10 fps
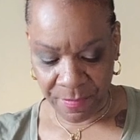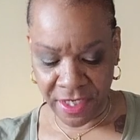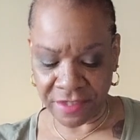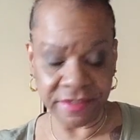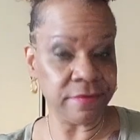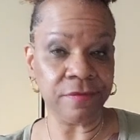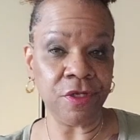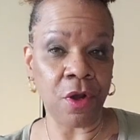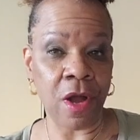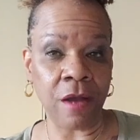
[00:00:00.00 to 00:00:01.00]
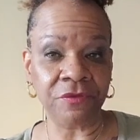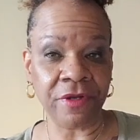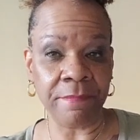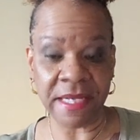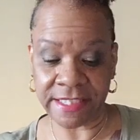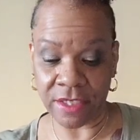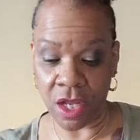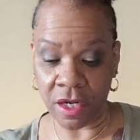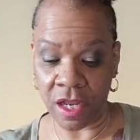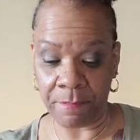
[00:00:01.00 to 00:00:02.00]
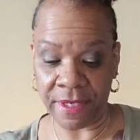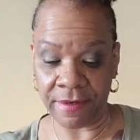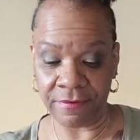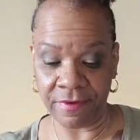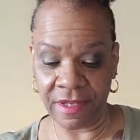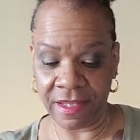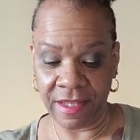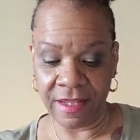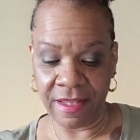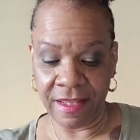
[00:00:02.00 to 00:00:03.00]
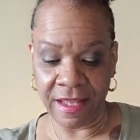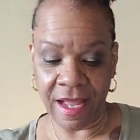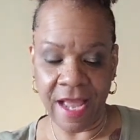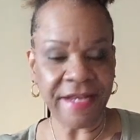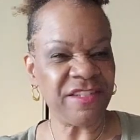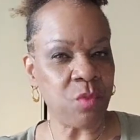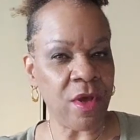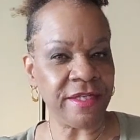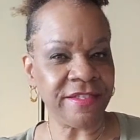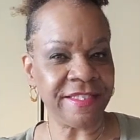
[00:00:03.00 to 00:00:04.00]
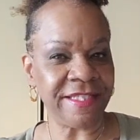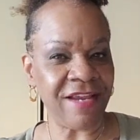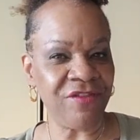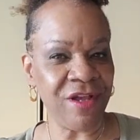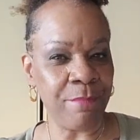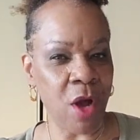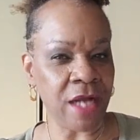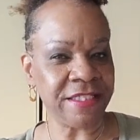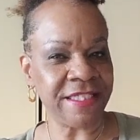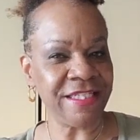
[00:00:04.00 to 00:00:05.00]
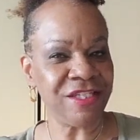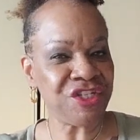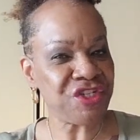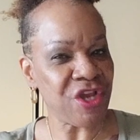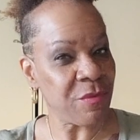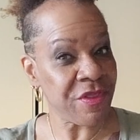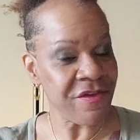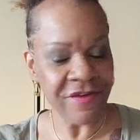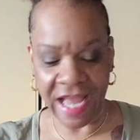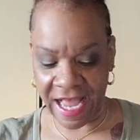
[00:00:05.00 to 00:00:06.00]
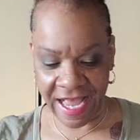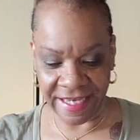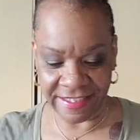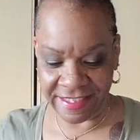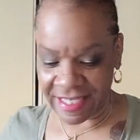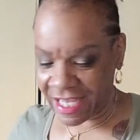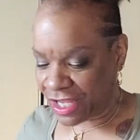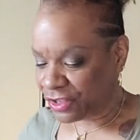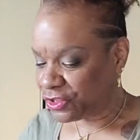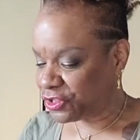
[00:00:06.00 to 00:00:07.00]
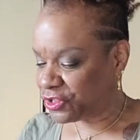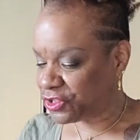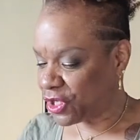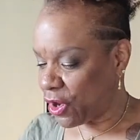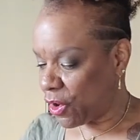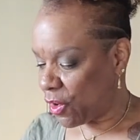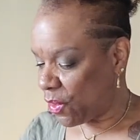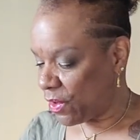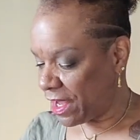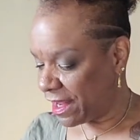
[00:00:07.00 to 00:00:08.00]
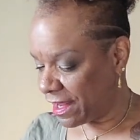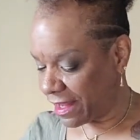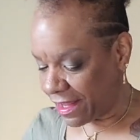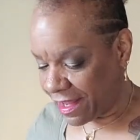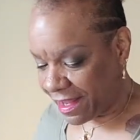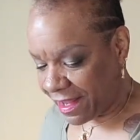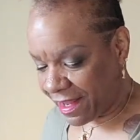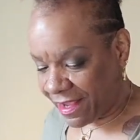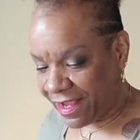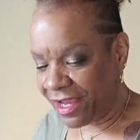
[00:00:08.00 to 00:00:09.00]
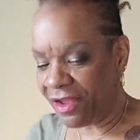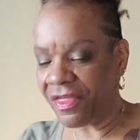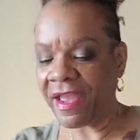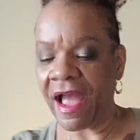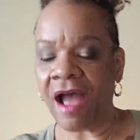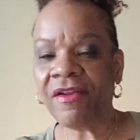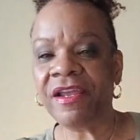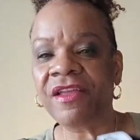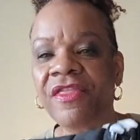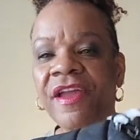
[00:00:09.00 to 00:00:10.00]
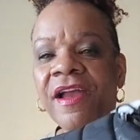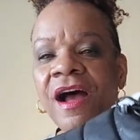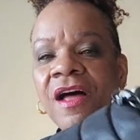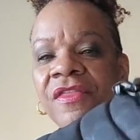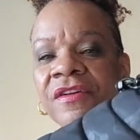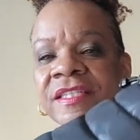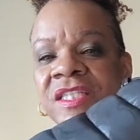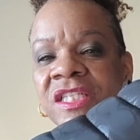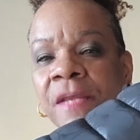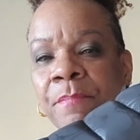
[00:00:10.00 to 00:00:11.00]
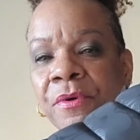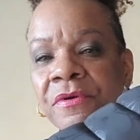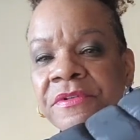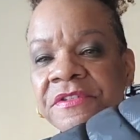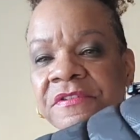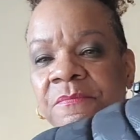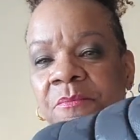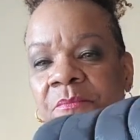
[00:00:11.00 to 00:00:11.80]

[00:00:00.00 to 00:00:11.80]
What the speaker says: because, you know, I was going to mess it all up, and I just wanted to save the unboxing to share with you guys. So, here they are here. They are the slippers,